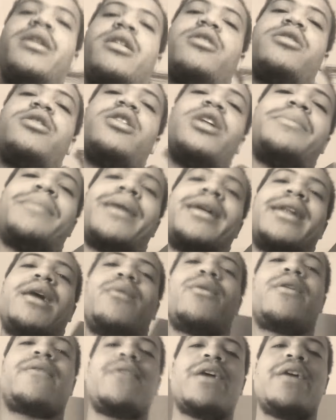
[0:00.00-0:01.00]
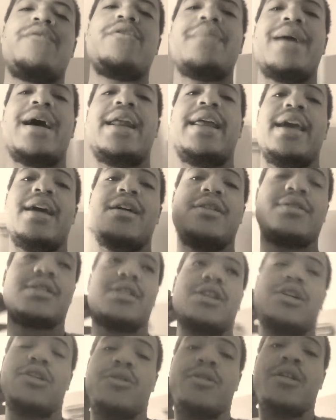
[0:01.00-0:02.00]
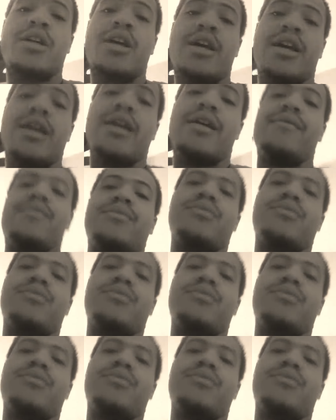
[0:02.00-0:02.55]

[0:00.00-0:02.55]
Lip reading: I don't know, it might not work for everybody else. So, you